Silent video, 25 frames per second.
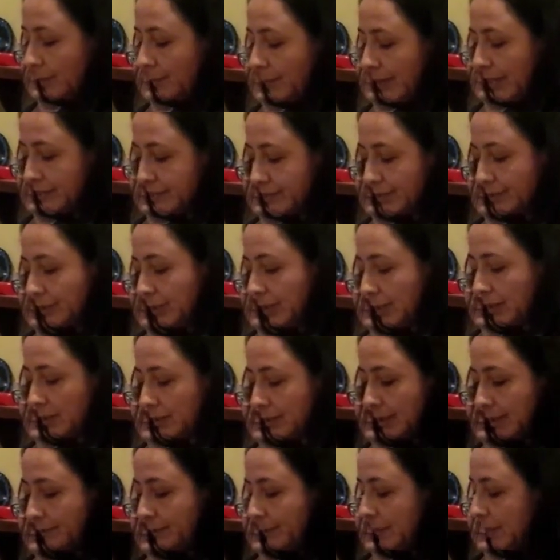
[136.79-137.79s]
Basically,
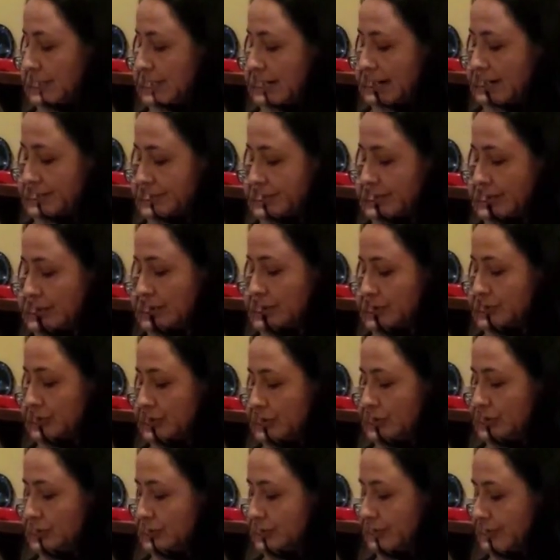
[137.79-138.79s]
they've been asking us
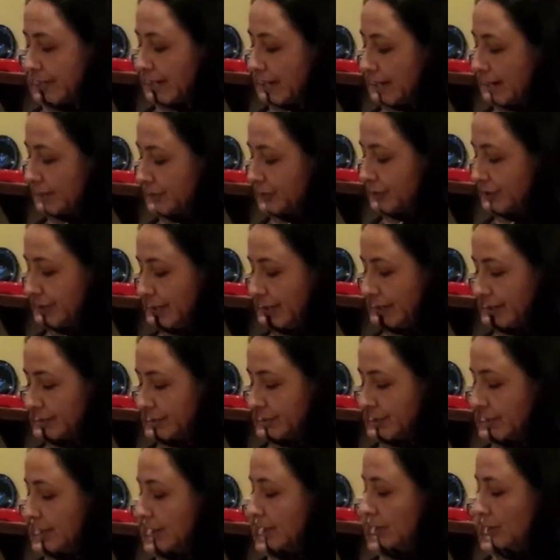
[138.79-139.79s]
to use the
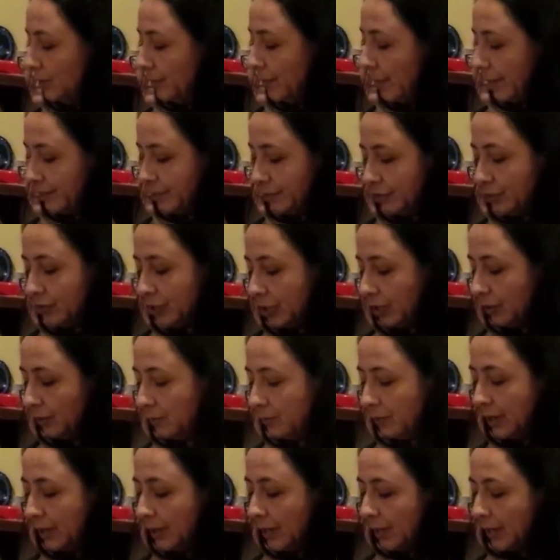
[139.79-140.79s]
hashtags to get our message
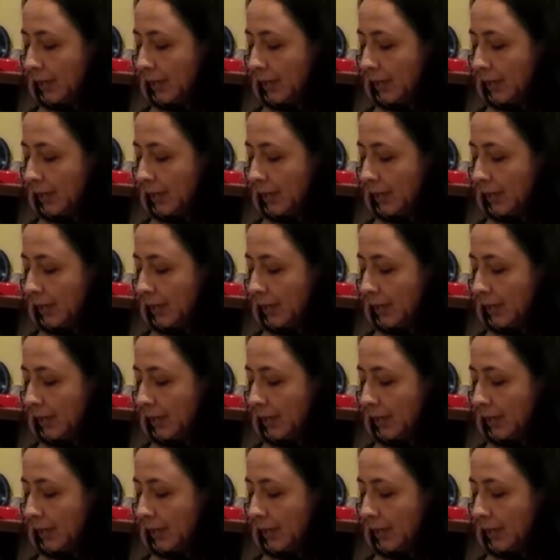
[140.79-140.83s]
out.